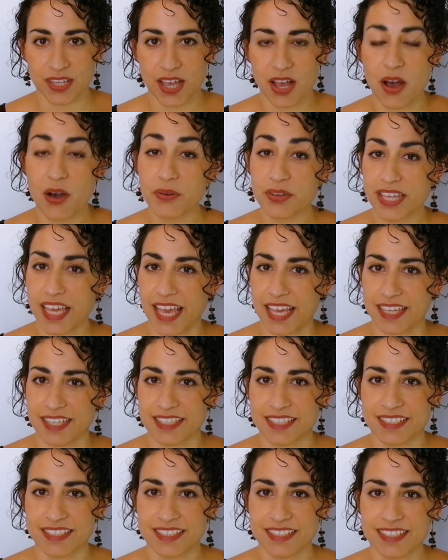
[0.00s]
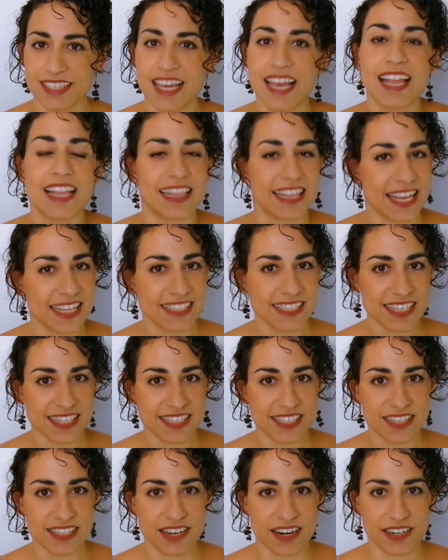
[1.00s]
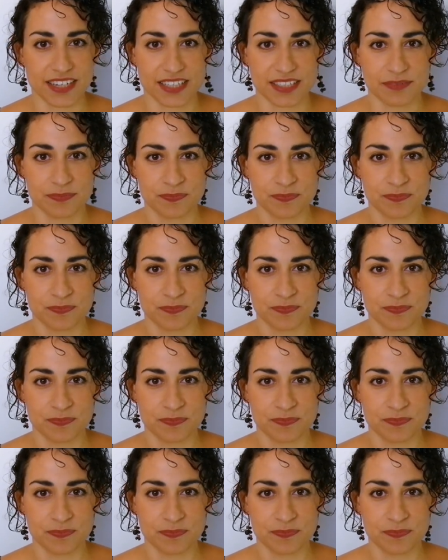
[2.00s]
Okay, let's get started.